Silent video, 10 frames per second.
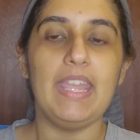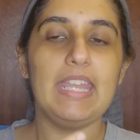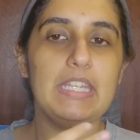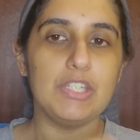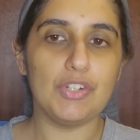
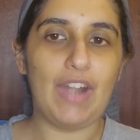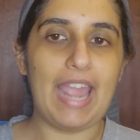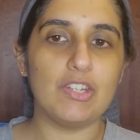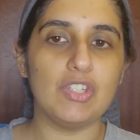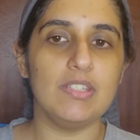
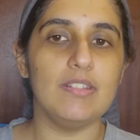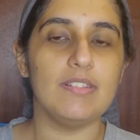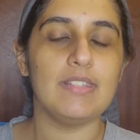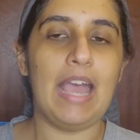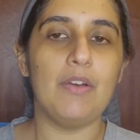
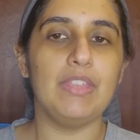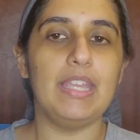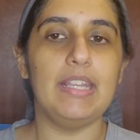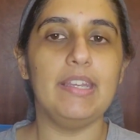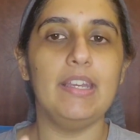interactions, how
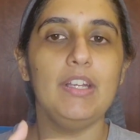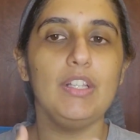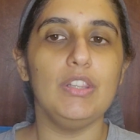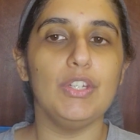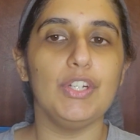they
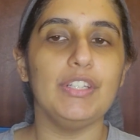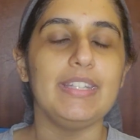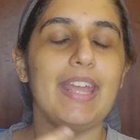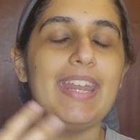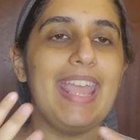learn
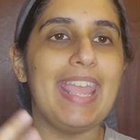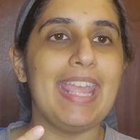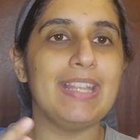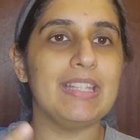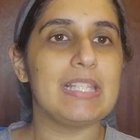that,
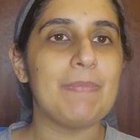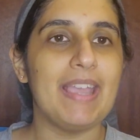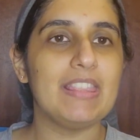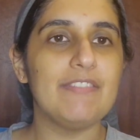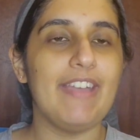hey,
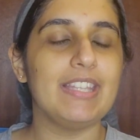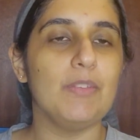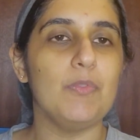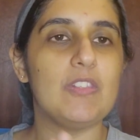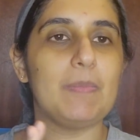despite the fact
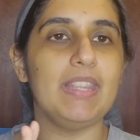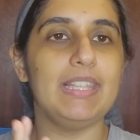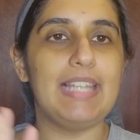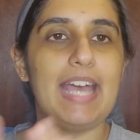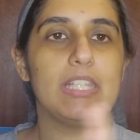that we spent the
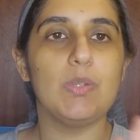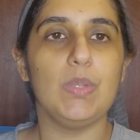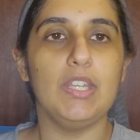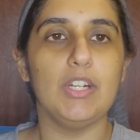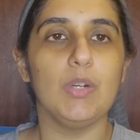last
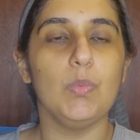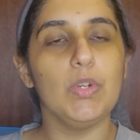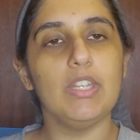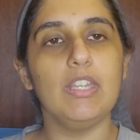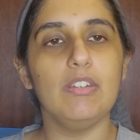year
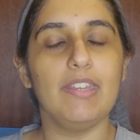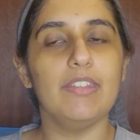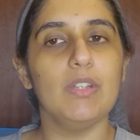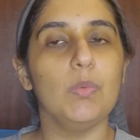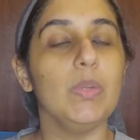working
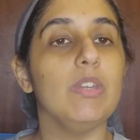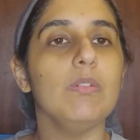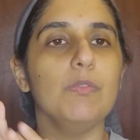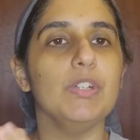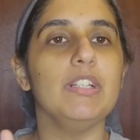together, we
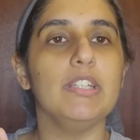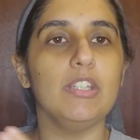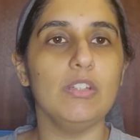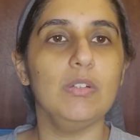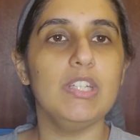don't really
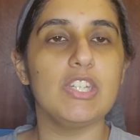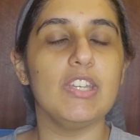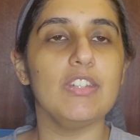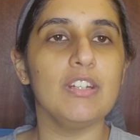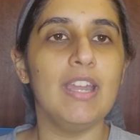know each
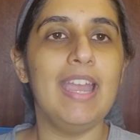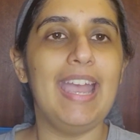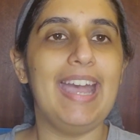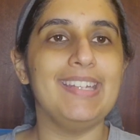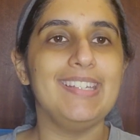other,
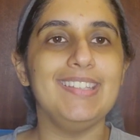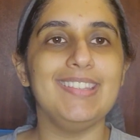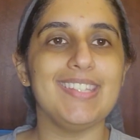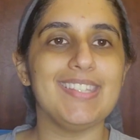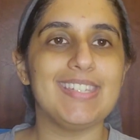and in
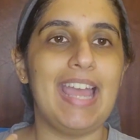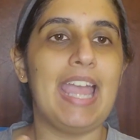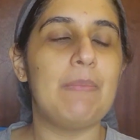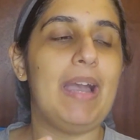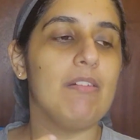this
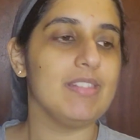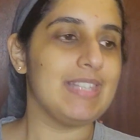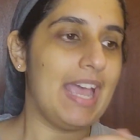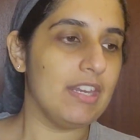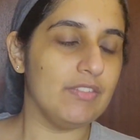time
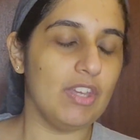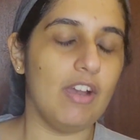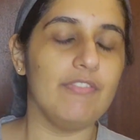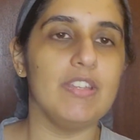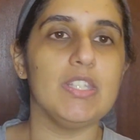outside of the
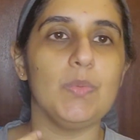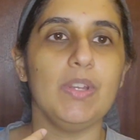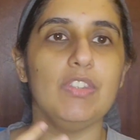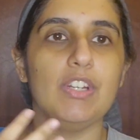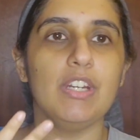office where
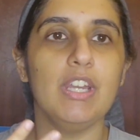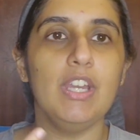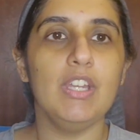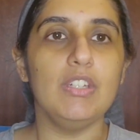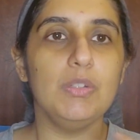they're
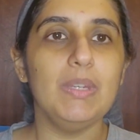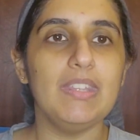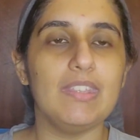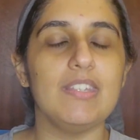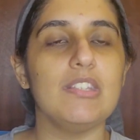doing
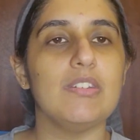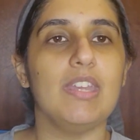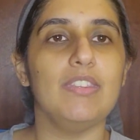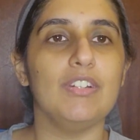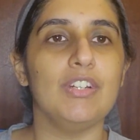things
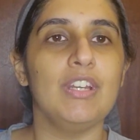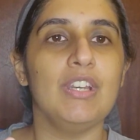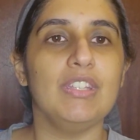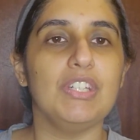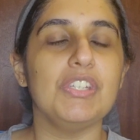together,
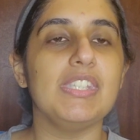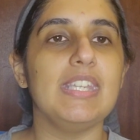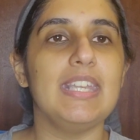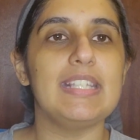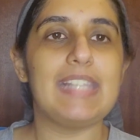they're
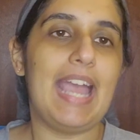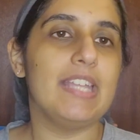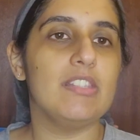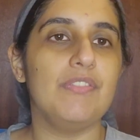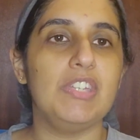seeing
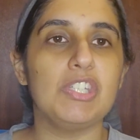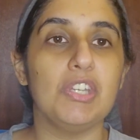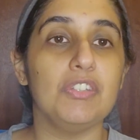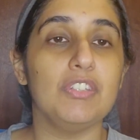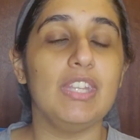sides of each
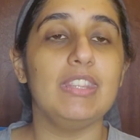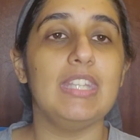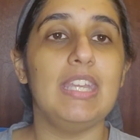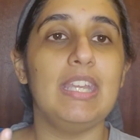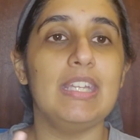other that
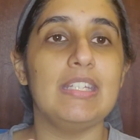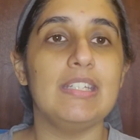they